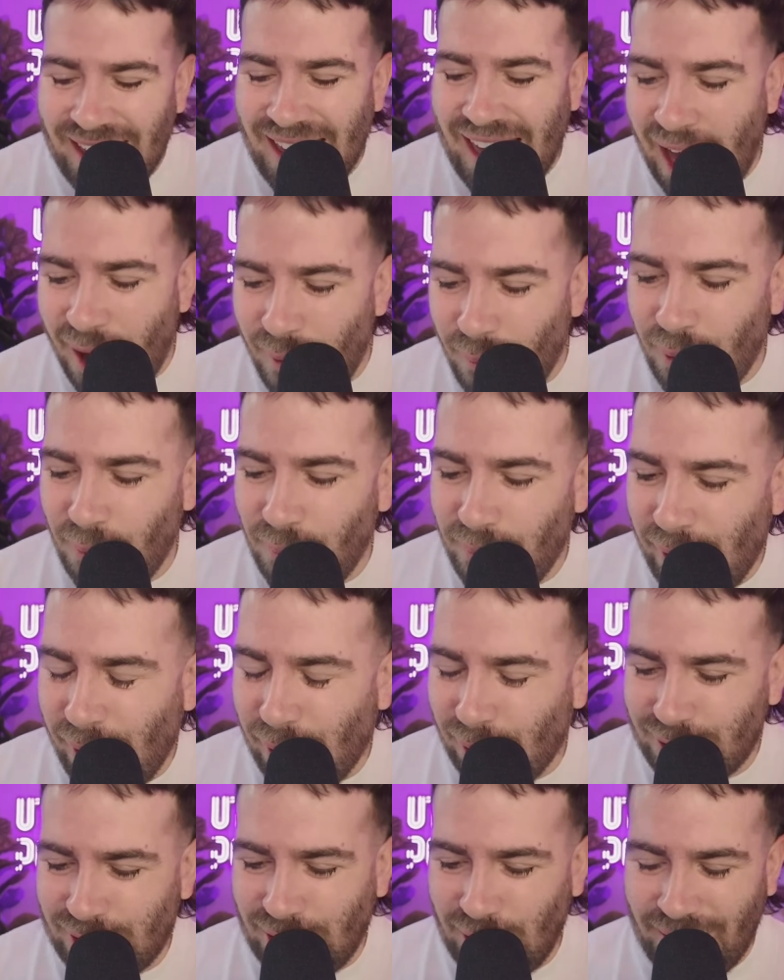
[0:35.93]
How are we
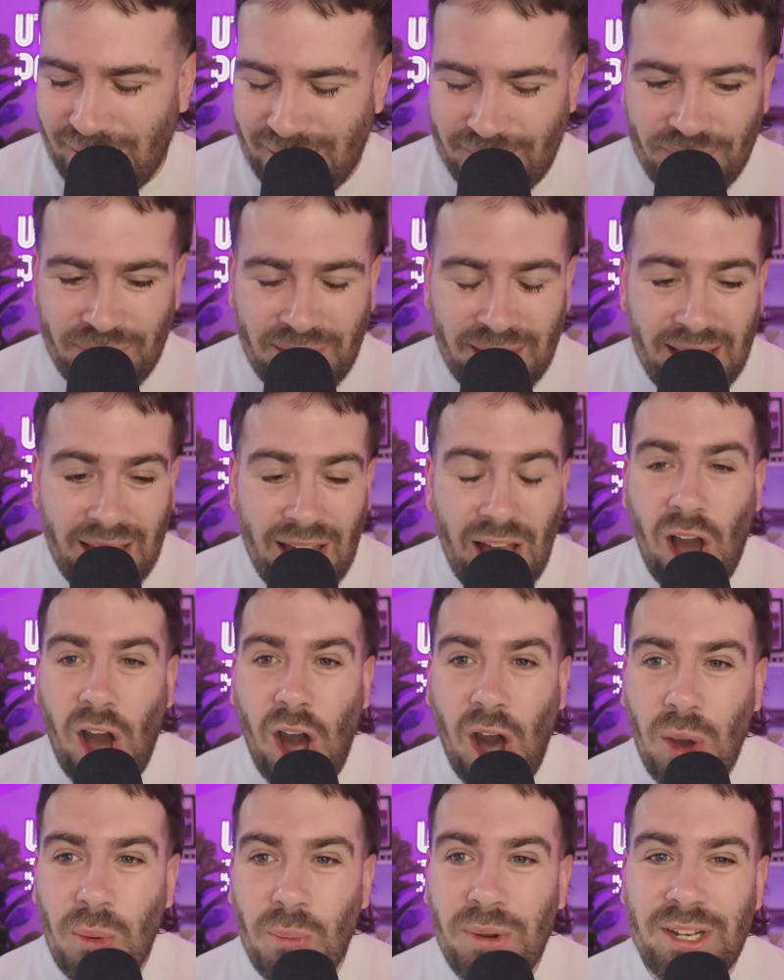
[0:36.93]
all doing?
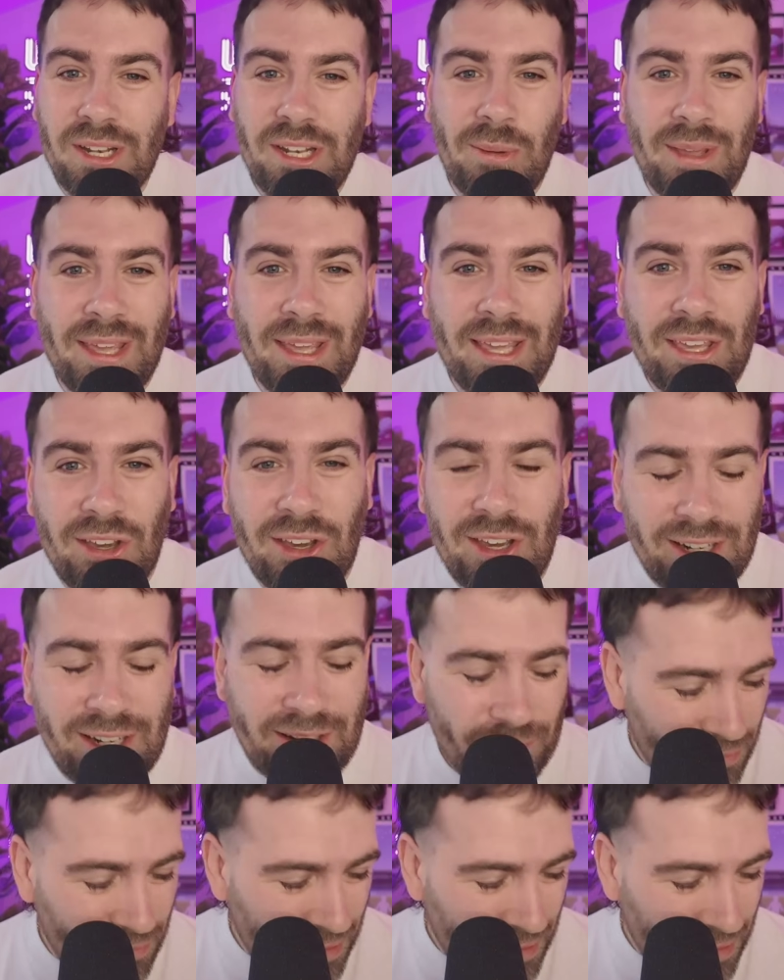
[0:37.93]
Hope we're doing good.